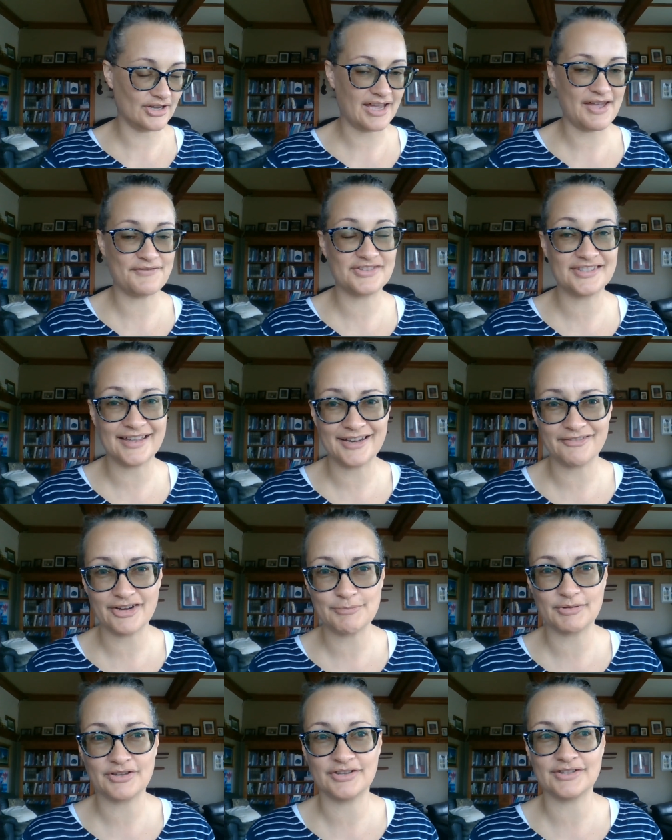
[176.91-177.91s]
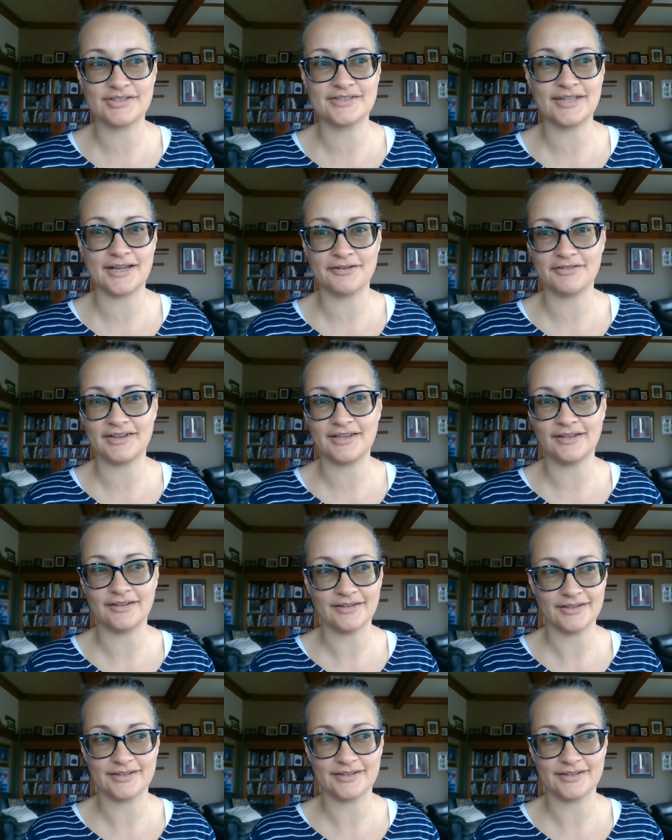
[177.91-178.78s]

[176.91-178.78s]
I have celery because celery